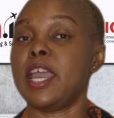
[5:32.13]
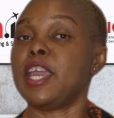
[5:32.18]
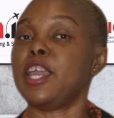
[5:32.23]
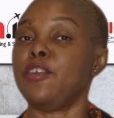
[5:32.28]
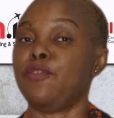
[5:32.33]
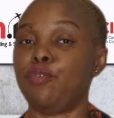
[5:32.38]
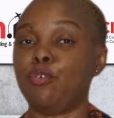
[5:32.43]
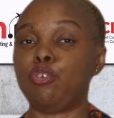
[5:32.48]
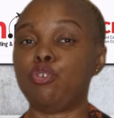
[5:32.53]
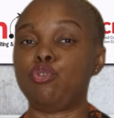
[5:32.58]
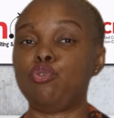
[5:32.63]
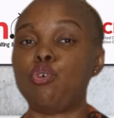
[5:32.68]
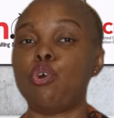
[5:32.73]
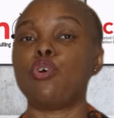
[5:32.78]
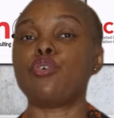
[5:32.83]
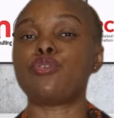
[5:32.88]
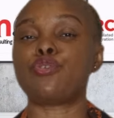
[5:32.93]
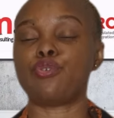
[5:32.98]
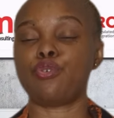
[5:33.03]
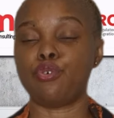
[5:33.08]
if you
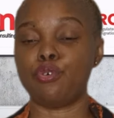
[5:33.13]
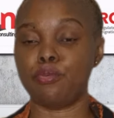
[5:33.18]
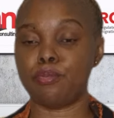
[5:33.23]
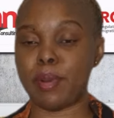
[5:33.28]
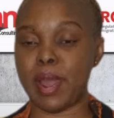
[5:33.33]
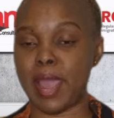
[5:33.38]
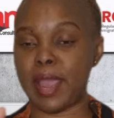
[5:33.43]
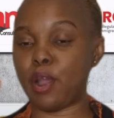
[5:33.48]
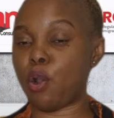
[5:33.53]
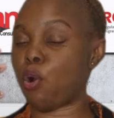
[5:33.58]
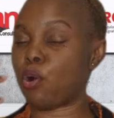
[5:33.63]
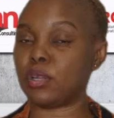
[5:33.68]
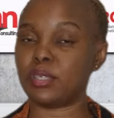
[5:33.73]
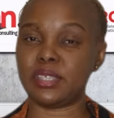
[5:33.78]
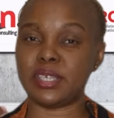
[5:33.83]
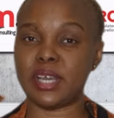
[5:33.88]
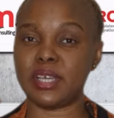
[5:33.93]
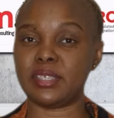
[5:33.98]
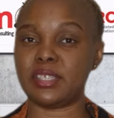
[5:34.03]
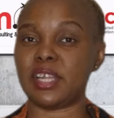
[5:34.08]
go through my
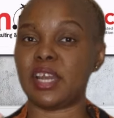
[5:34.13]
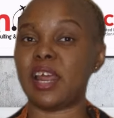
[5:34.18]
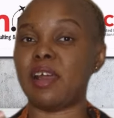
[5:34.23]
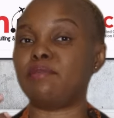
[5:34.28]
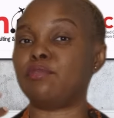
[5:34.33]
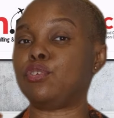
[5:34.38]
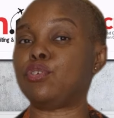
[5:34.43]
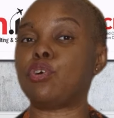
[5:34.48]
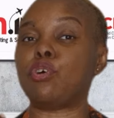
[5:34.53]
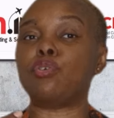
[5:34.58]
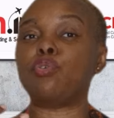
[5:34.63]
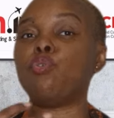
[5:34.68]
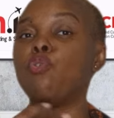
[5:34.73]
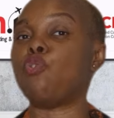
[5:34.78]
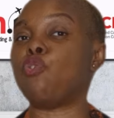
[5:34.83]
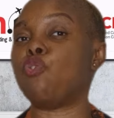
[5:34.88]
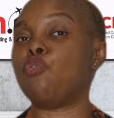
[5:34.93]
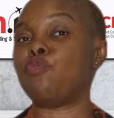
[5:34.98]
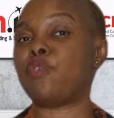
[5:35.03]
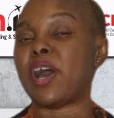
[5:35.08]
content that I've done
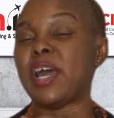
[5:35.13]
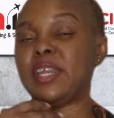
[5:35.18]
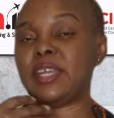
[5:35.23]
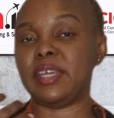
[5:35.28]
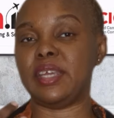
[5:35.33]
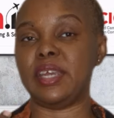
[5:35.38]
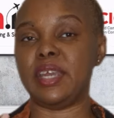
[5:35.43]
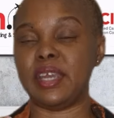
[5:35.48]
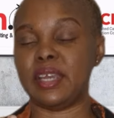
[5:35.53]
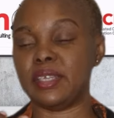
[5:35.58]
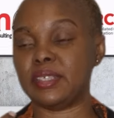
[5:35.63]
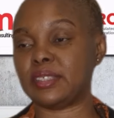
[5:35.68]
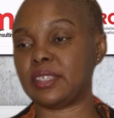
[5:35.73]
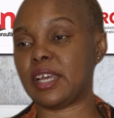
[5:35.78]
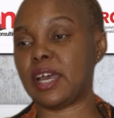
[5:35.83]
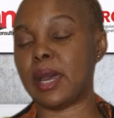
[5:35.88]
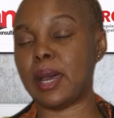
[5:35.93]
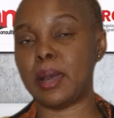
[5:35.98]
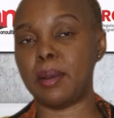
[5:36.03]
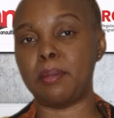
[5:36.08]
over the years
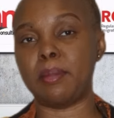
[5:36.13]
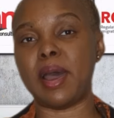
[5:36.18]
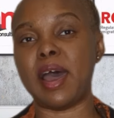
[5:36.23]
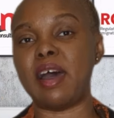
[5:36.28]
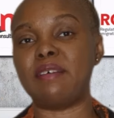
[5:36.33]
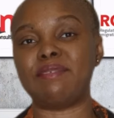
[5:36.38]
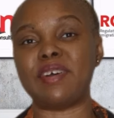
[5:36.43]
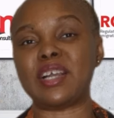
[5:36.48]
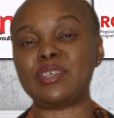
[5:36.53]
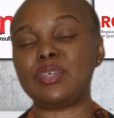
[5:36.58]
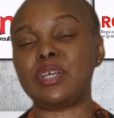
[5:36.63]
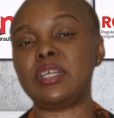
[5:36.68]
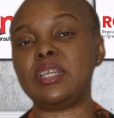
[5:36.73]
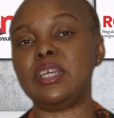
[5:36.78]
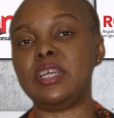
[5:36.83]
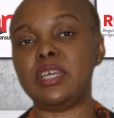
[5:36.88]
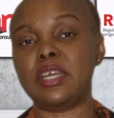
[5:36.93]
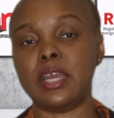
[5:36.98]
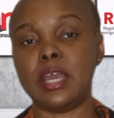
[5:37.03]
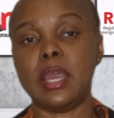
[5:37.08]
um, I've
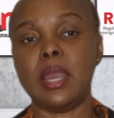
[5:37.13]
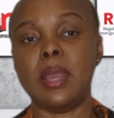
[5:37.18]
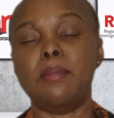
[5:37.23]
actually